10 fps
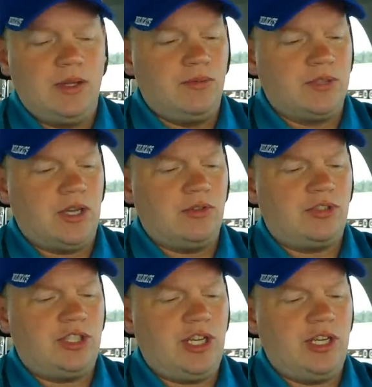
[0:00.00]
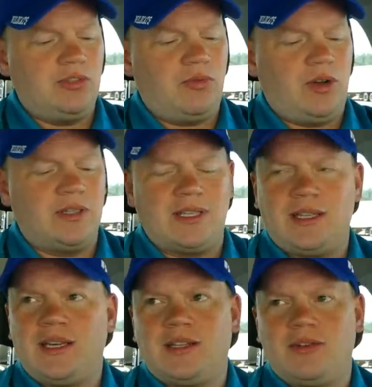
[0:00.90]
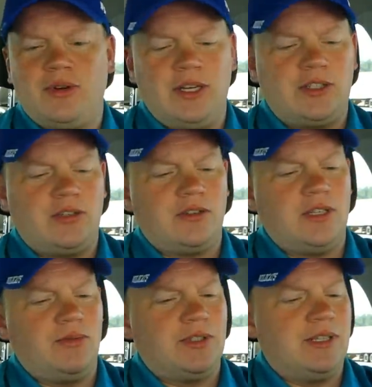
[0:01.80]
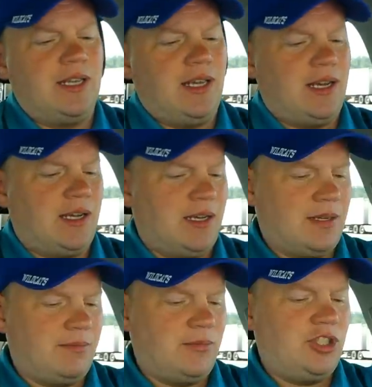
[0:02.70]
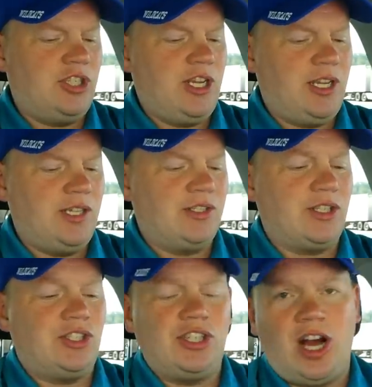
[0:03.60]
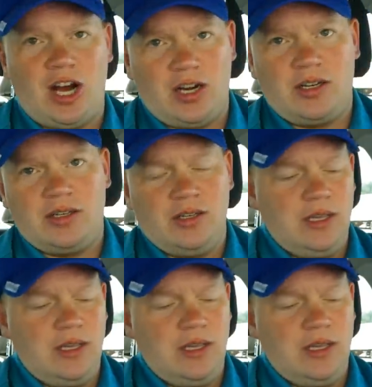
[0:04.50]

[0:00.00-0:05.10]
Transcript: Was those cheese ones, I think the originals, it was the cheese shock.